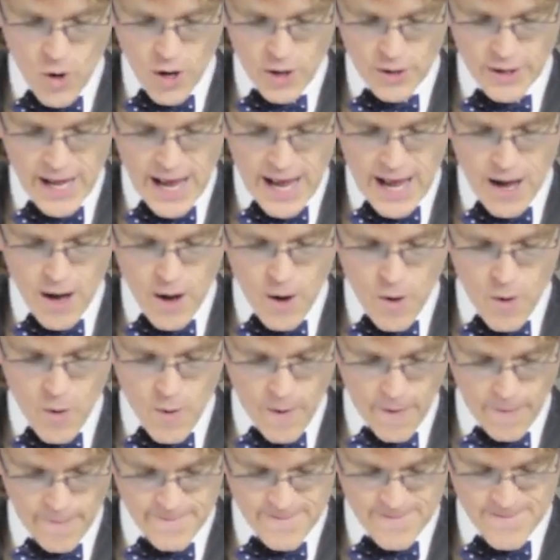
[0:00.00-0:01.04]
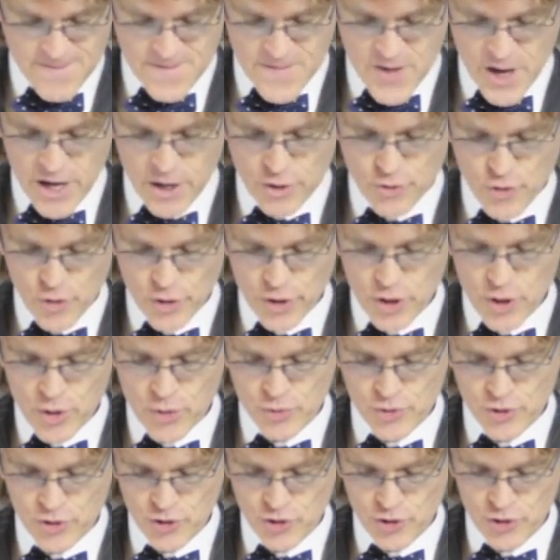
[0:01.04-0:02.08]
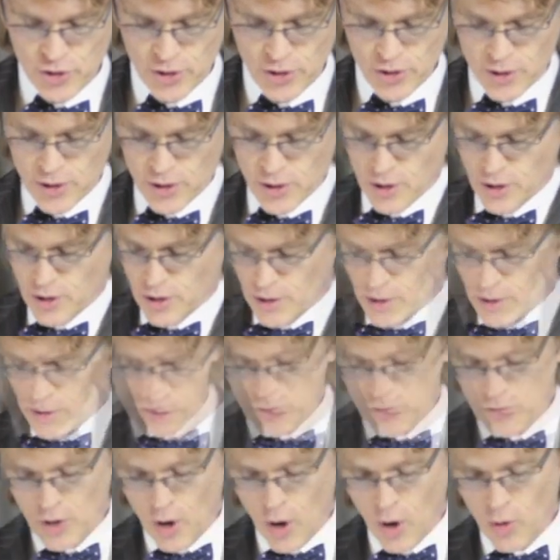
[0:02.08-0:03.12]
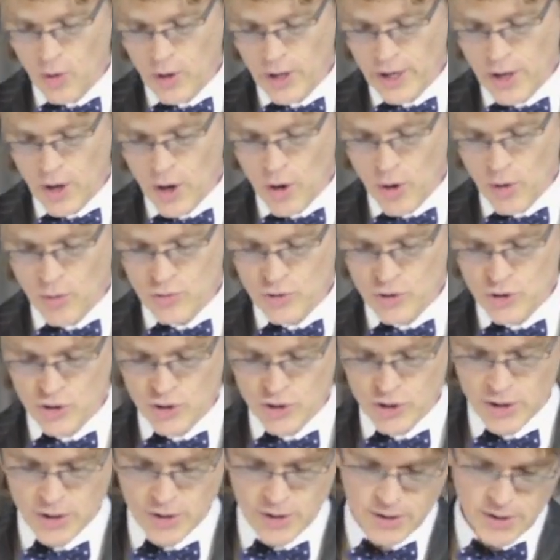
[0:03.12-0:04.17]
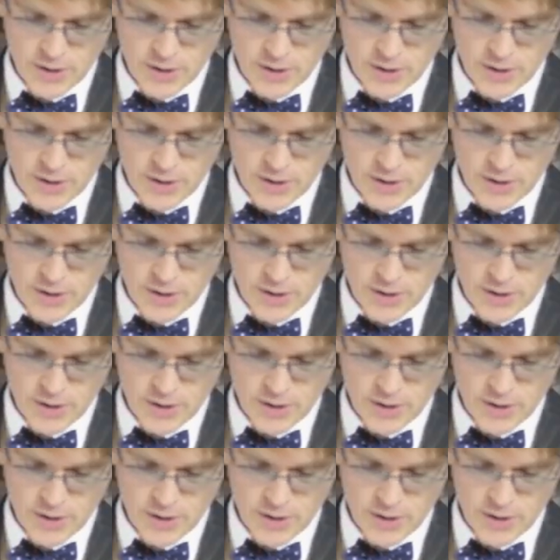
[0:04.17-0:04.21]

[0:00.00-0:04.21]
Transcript: are now introduced to the Holy Ghost